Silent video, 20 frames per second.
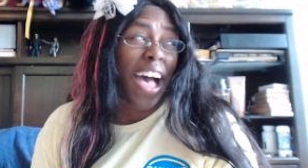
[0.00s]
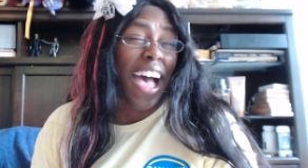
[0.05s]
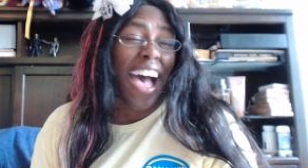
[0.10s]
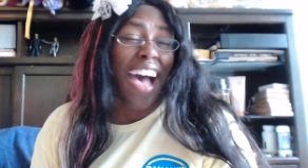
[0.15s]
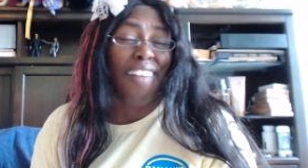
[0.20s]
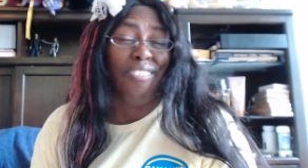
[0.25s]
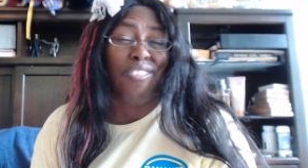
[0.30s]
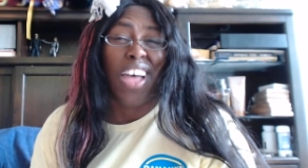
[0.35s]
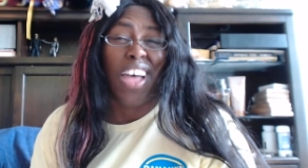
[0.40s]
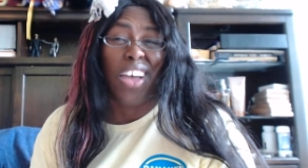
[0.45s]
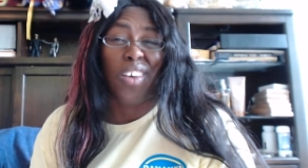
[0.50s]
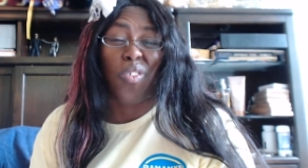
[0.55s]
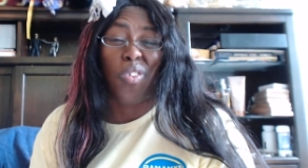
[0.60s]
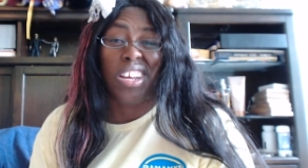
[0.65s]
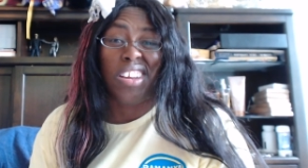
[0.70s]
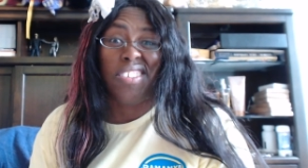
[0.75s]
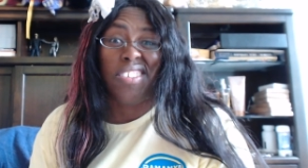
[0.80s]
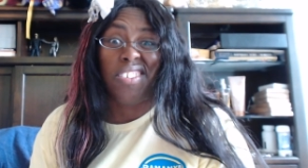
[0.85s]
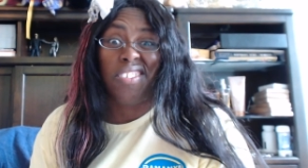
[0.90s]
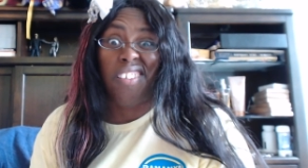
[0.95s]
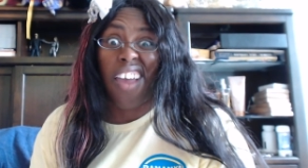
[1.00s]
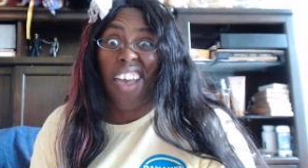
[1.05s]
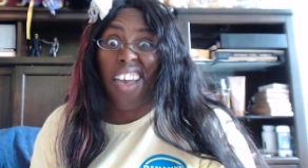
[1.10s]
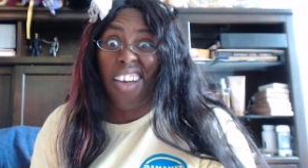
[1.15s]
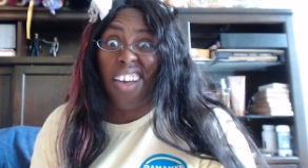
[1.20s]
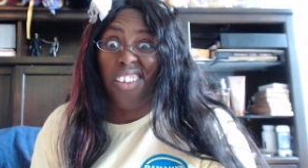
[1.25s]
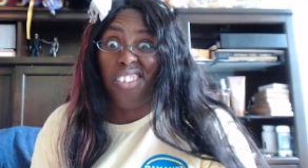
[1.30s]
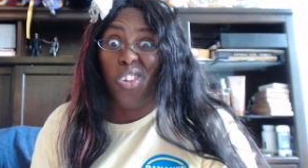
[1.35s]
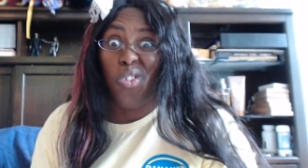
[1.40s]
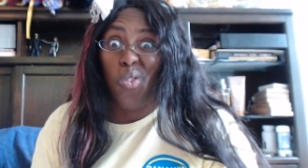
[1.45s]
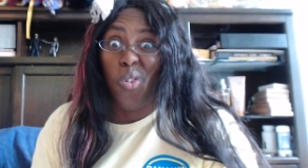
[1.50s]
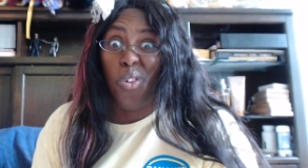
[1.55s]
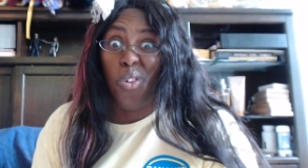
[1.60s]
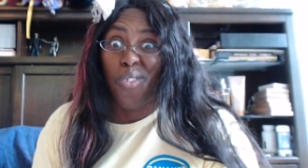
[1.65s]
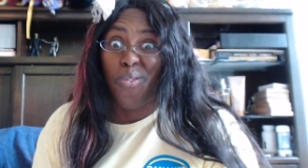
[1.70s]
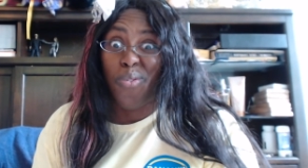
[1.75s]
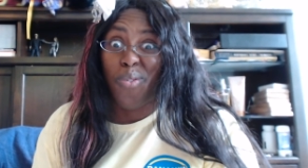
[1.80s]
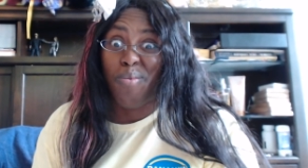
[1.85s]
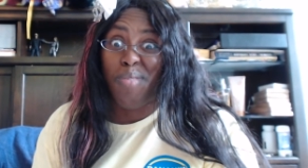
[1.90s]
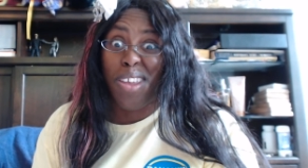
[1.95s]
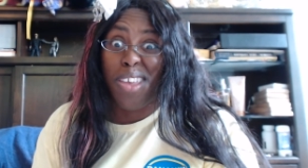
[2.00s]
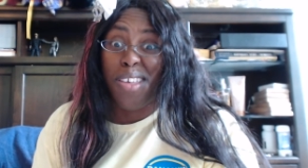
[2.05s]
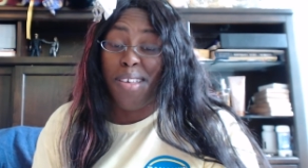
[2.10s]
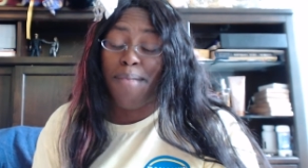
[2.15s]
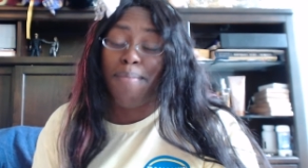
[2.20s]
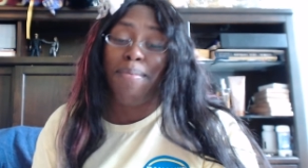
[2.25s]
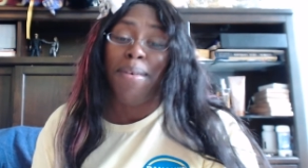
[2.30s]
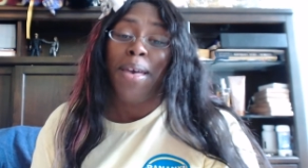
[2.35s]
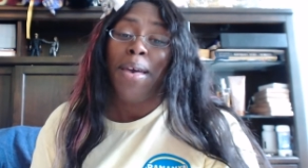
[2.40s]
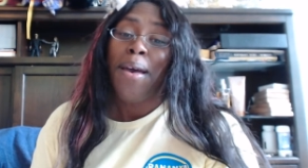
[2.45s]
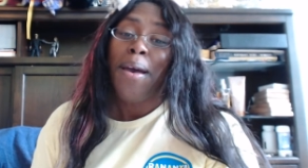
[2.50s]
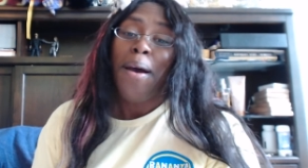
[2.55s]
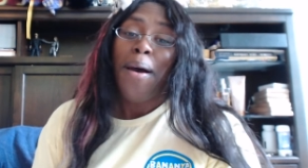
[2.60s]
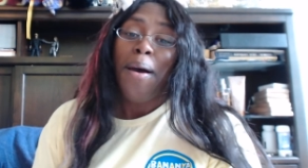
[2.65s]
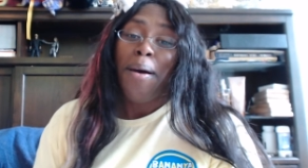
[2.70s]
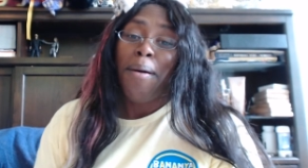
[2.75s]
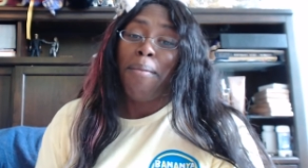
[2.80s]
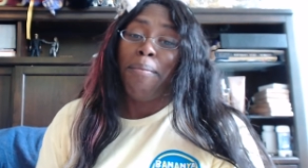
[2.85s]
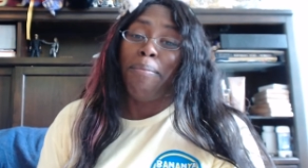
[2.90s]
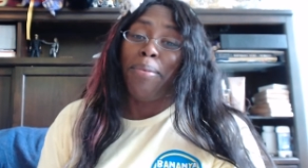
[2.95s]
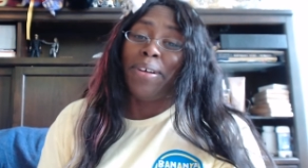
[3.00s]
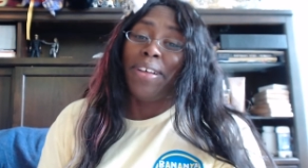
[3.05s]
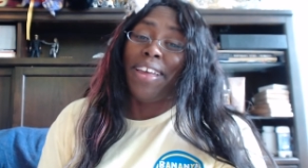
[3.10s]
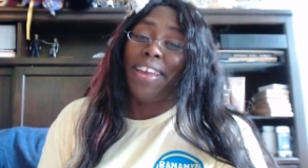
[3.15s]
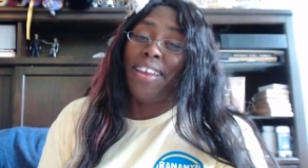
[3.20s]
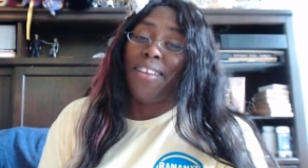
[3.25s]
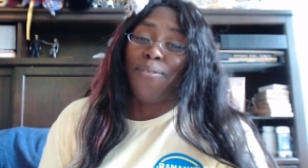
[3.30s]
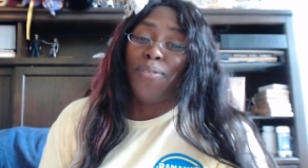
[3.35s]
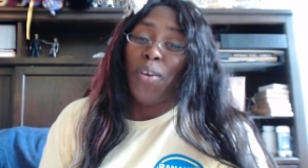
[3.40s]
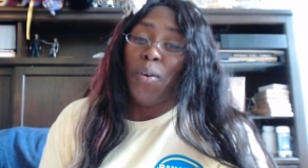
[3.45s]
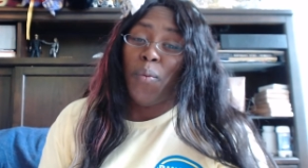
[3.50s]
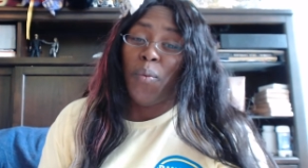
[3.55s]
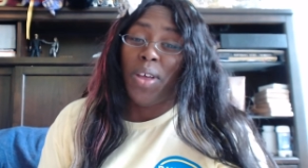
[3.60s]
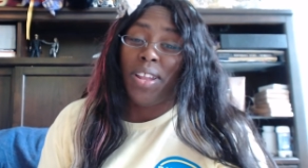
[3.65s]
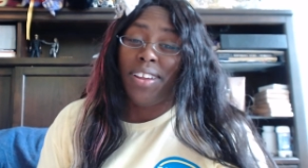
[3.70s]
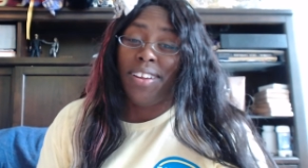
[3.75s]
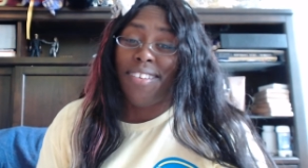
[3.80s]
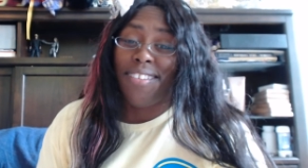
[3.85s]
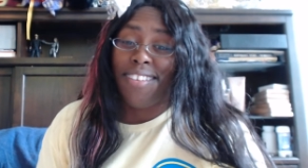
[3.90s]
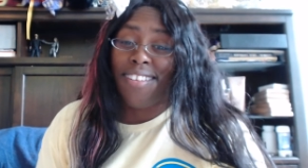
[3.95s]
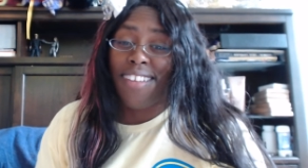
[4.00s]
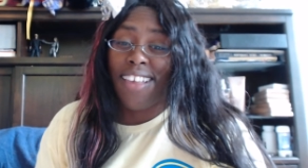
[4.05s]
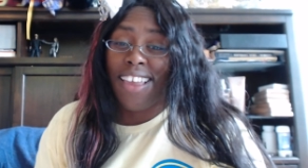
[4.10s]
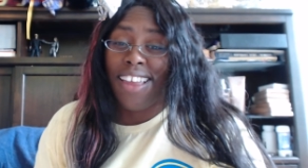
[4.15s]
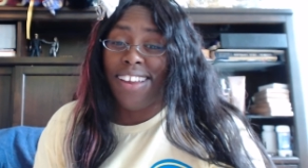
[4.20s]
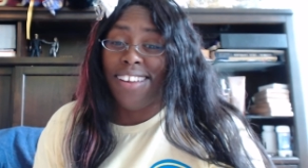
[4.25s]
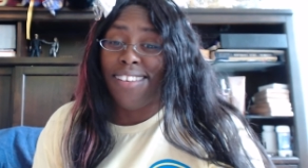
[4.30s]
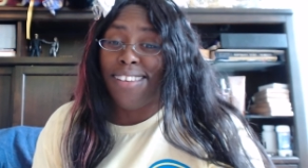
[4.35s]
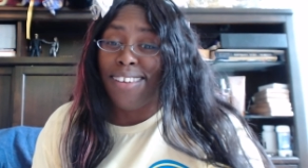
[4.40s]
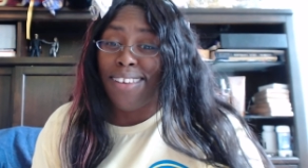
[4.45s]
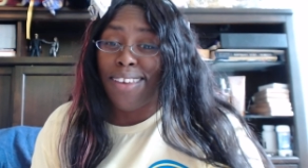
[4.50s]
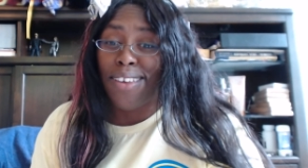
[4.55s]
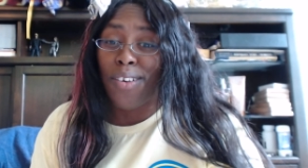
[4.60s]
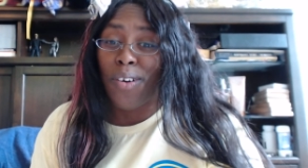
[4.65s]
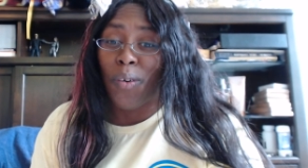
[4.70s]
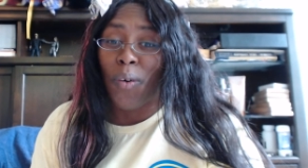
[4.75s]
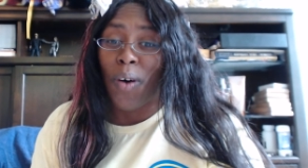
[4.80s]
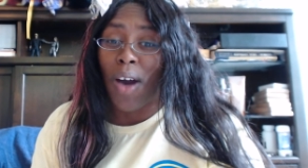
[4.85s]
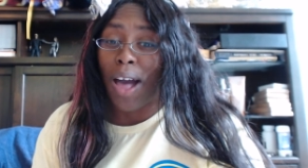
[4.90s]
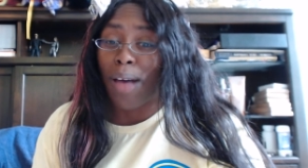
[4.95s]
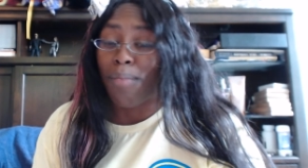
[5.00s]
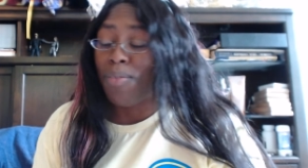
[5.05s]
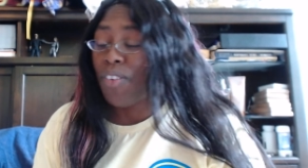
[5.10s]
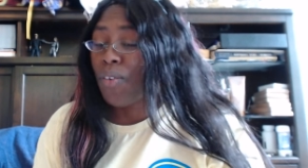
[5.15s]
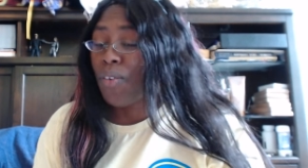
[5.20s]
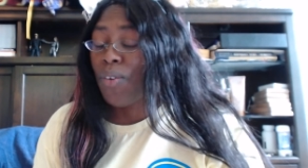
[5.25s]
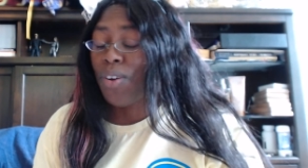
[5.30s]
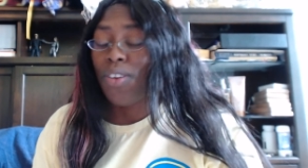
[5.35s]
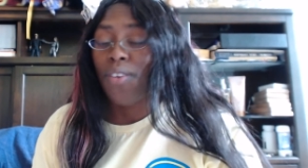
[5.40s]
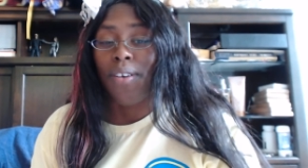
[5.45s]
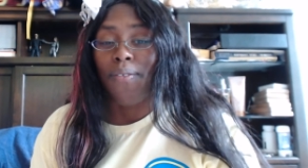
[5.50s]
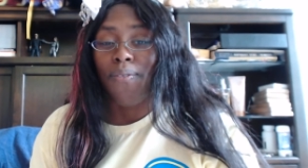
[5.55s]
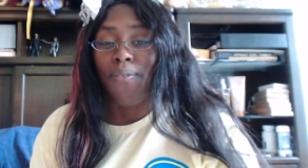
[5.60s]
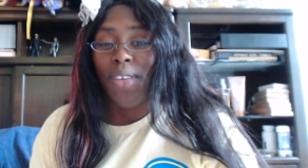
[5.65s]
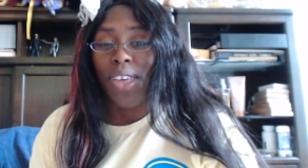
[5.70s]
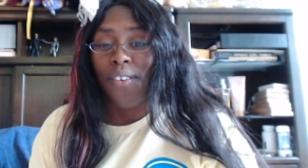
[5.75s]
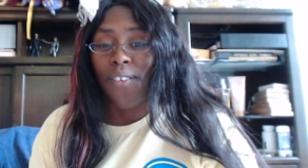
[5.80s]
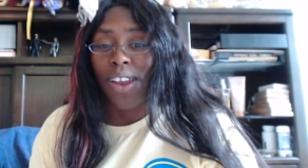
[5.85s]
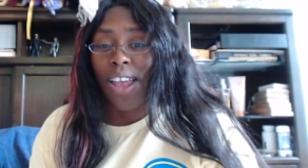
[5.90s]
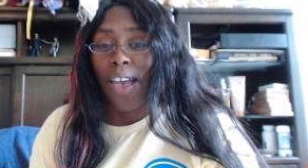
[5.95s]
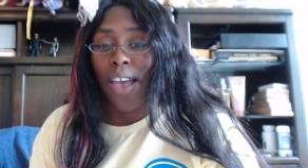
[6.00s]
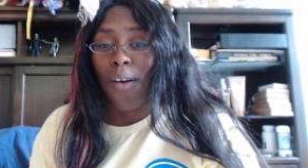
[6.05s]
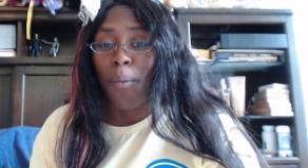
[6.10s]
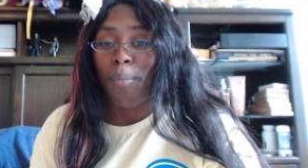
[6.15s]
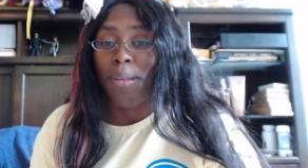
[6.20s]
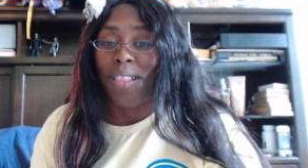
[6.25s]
I'm not quite sure how you order from them, but if you're willing to sit and deal, I'm sure you can figure it out.